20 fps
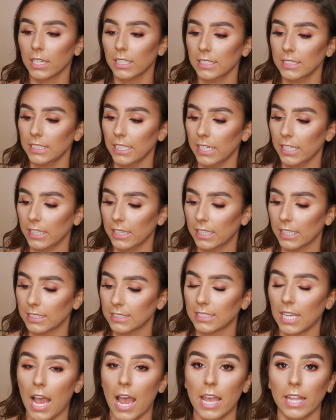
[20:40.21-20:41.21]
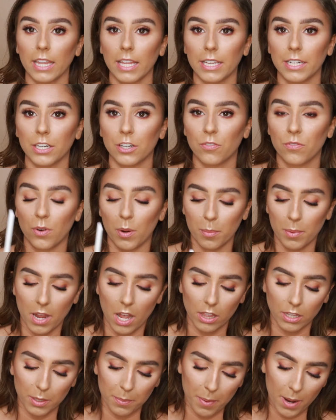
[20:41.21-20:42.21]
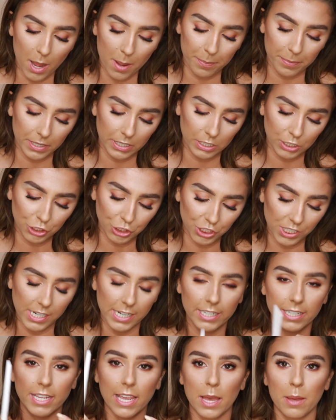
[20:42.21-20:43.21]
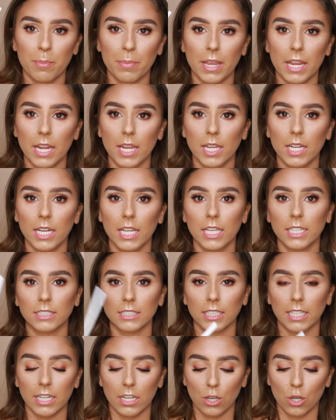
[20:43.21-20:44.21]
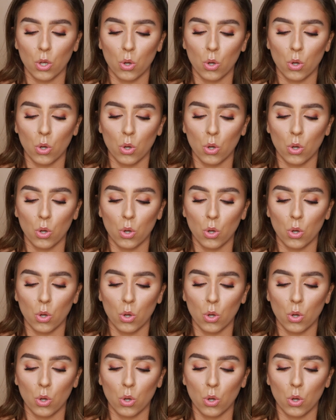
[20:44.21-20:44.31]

I'm going to take this eyeliner from ColourPop in the shade Get Paid. It's like a